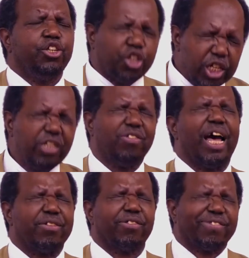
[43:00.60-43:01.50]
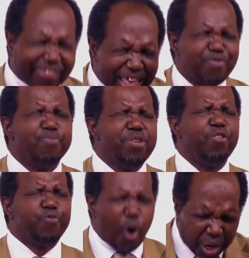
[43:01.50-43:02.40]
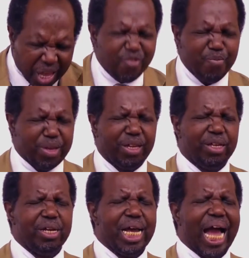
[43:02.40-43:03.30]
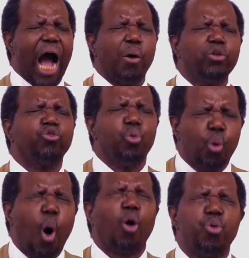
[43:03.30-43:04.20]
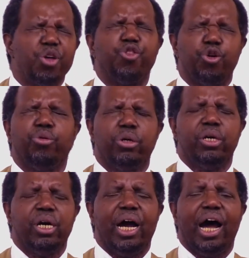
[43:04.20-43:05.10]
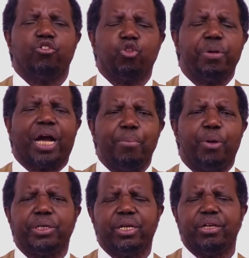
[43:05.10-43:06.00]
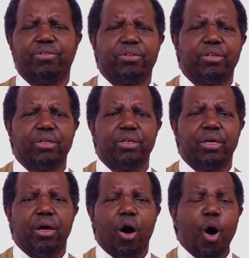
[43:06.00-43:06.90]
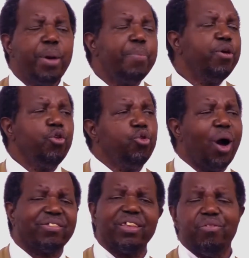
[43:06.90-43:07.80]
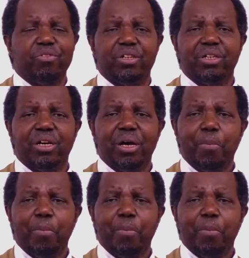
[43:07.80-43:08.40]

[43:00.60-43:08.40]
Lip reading: Jesus, save me, forgive me. I want to walk with you and so become a witness. Or maybe you are saved.